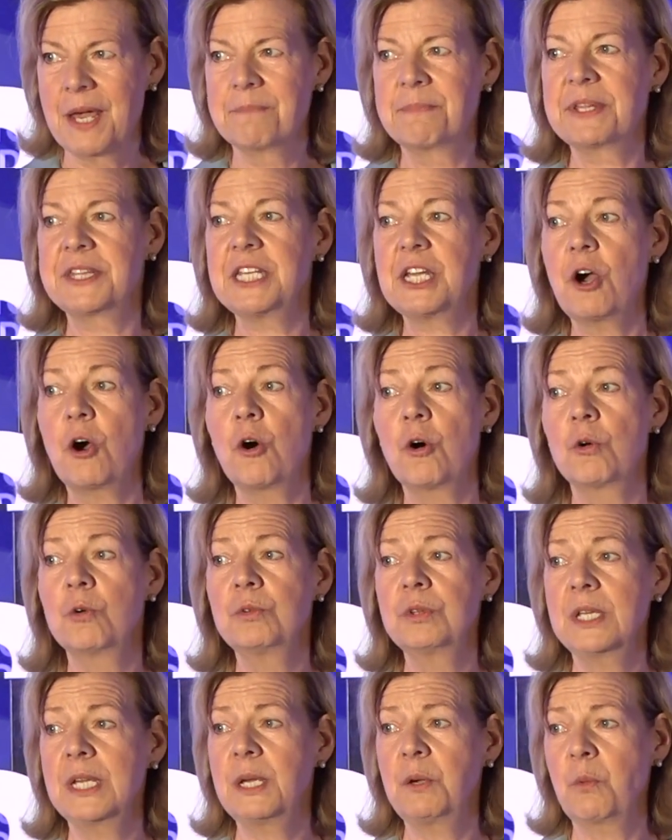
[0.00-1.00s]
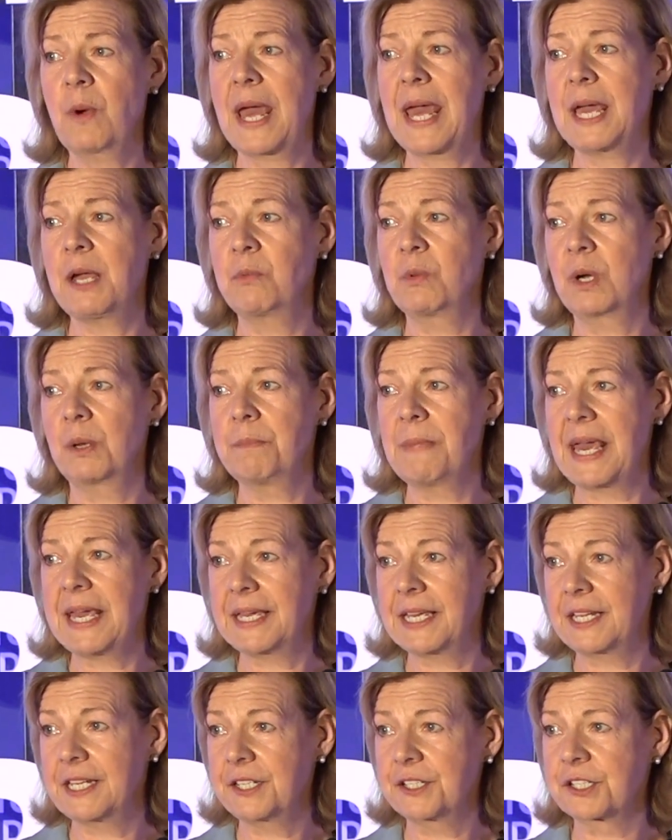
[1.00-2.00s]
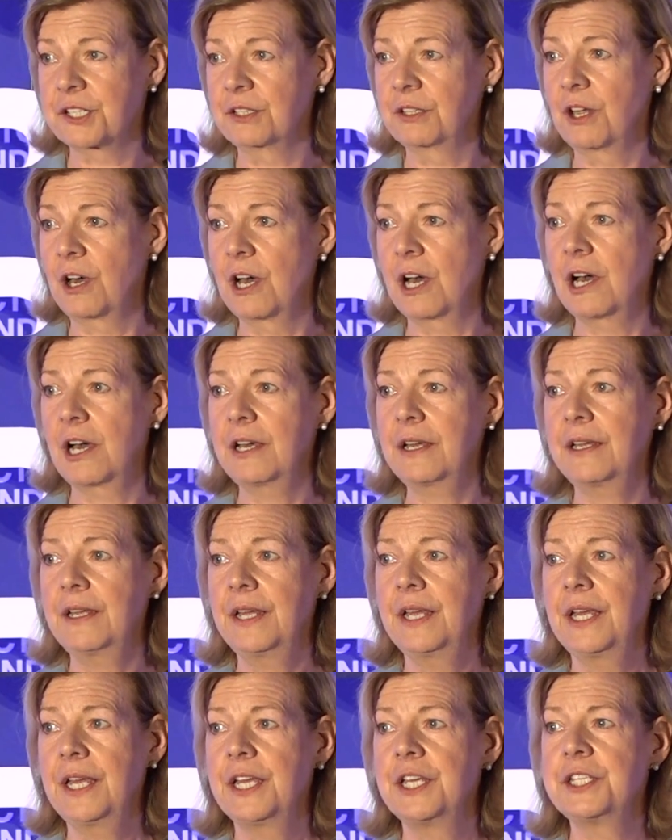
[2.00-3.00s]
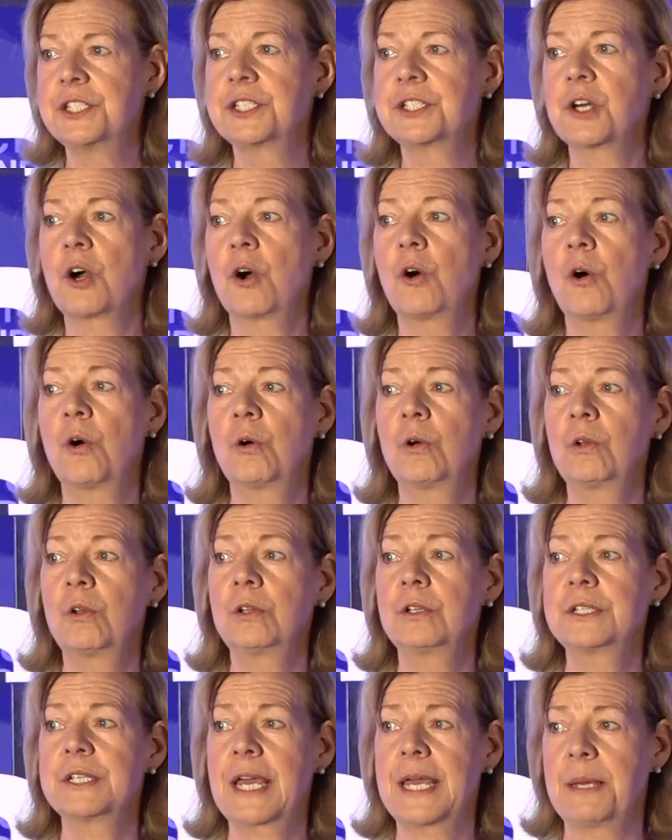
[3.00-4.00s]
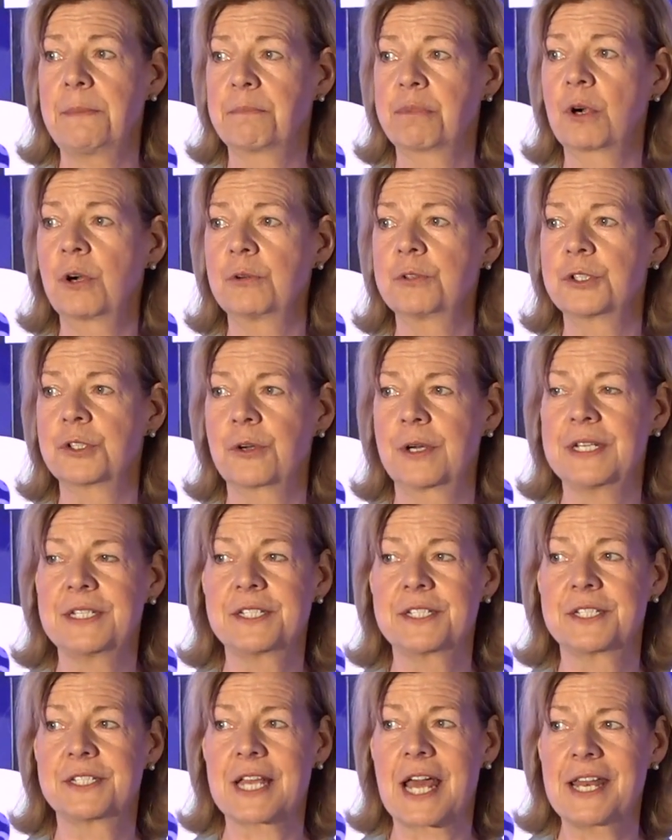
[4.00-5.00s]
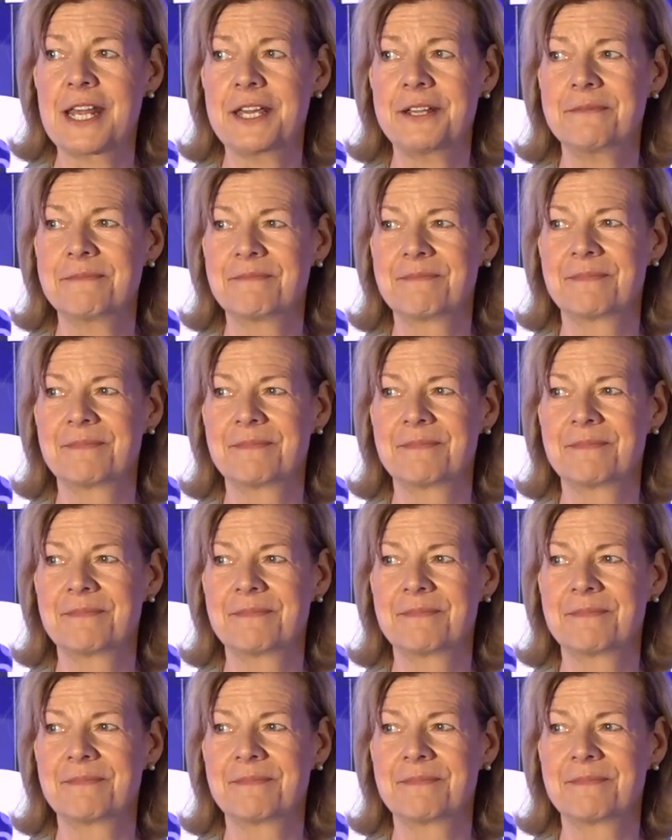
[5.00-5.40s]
but the only way we'll make it into law is to hold a pro-choice Senate,